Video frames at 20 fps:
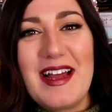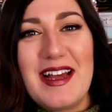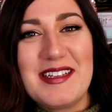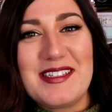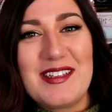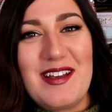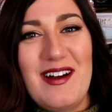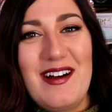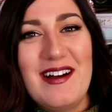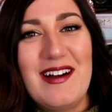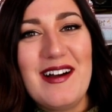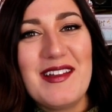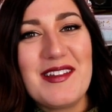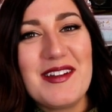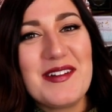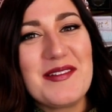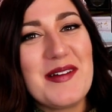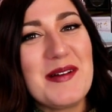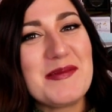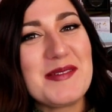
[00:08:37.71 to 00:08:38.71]
I saw it on
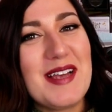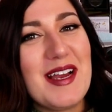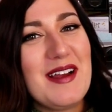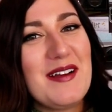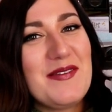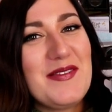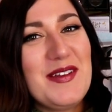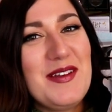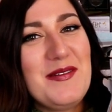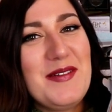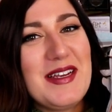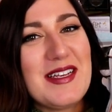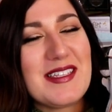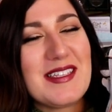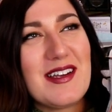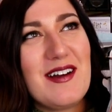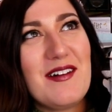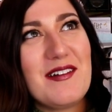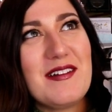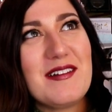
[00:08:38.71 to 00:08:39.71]
their website a few
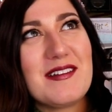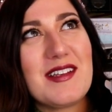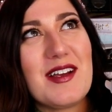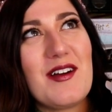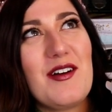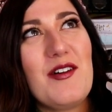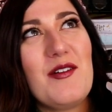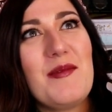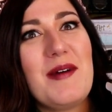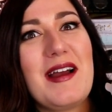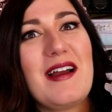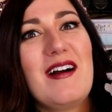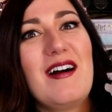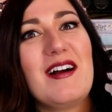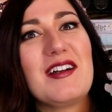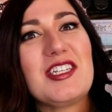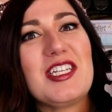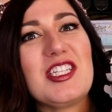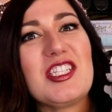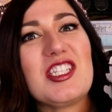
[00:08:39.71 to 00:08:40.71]
weeks ago, and I was like, oh my
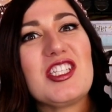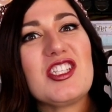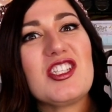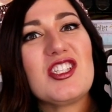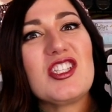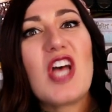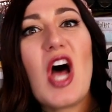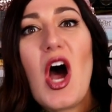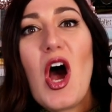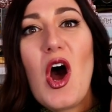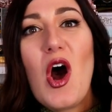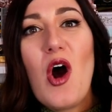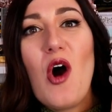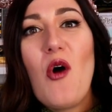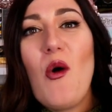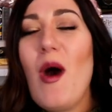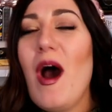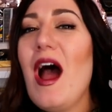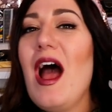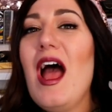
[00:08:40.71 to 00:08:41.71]
gosh, it's
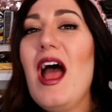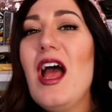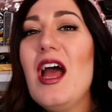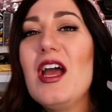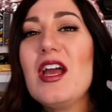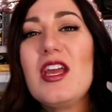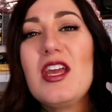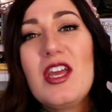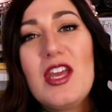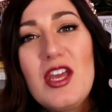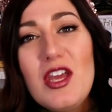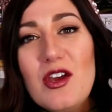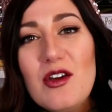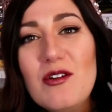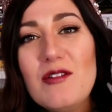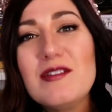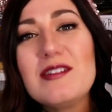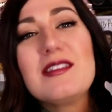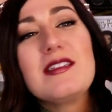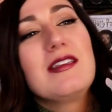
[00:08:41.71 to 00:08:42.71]
so
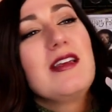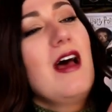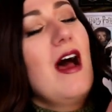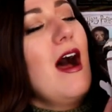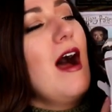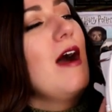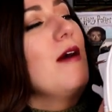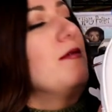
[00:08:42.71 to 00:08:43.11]
cute. I